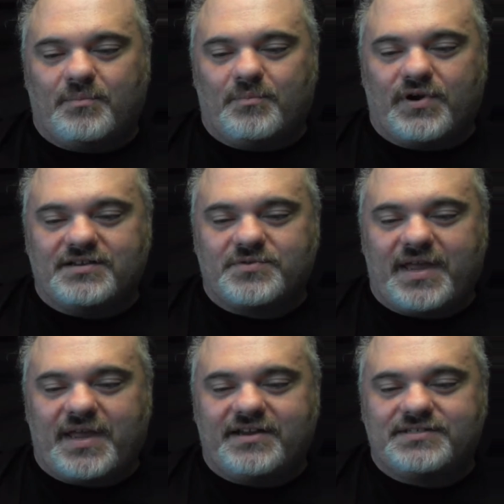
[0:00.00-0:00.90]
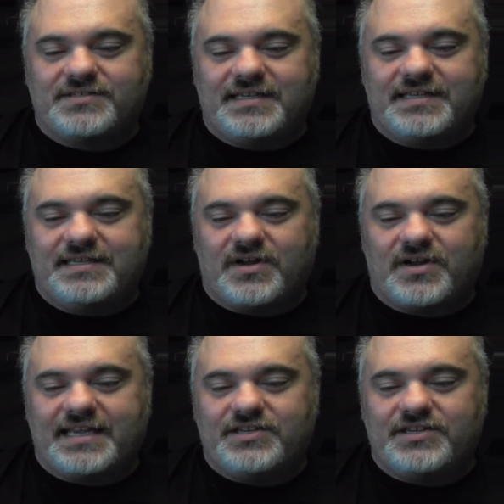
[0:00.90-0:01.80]
browser makers try
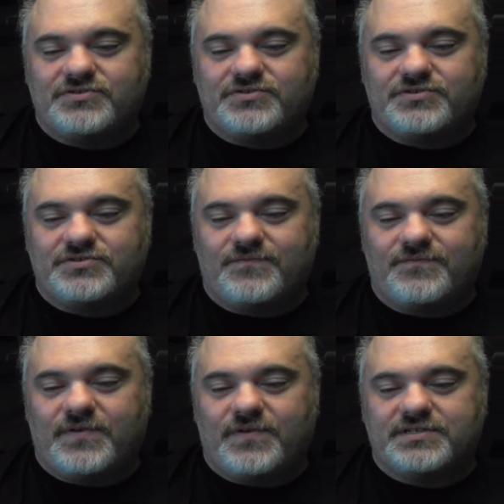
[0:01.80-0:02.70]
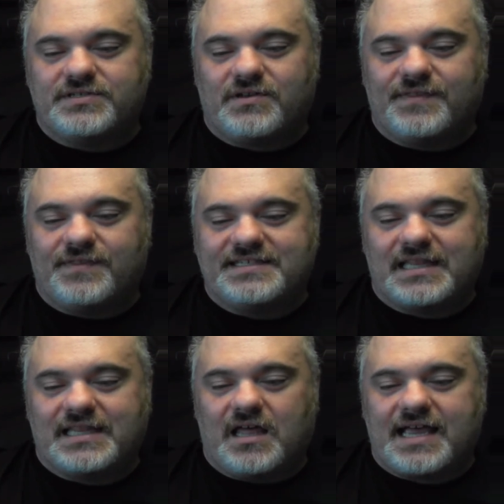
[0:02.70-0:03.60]
to get users to focus on this
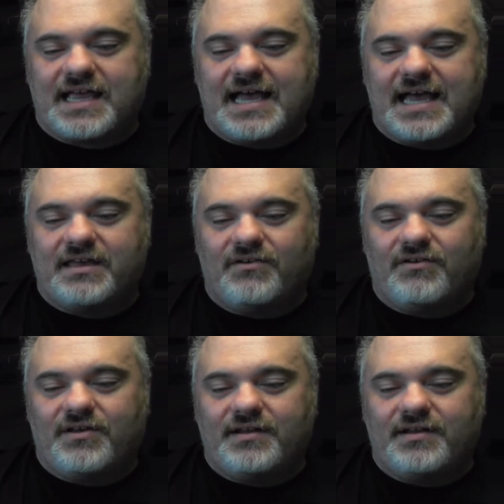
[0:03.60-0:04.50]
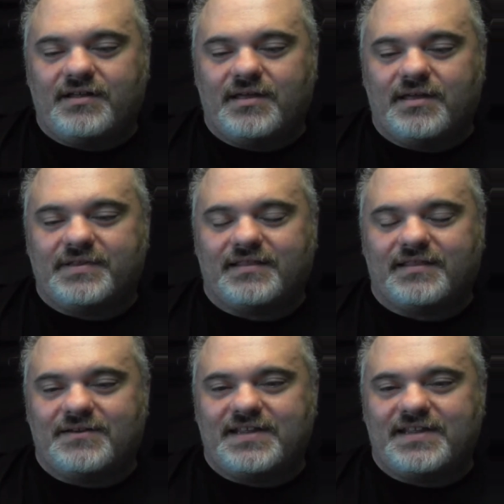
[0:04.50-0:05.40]
lock icon up in the
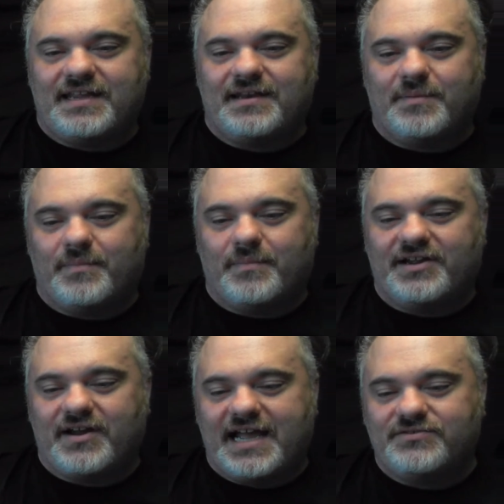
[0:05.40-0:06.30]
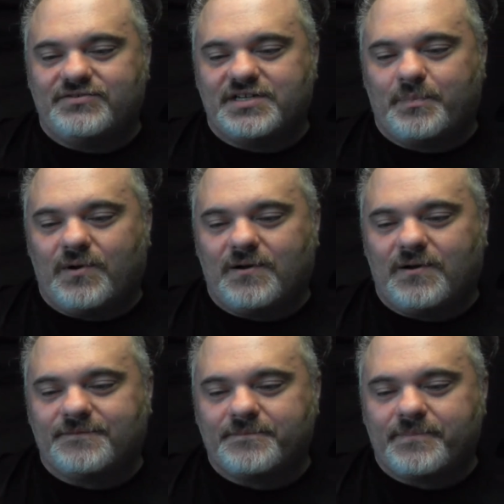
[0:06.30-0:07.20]
left hand up by your address bar.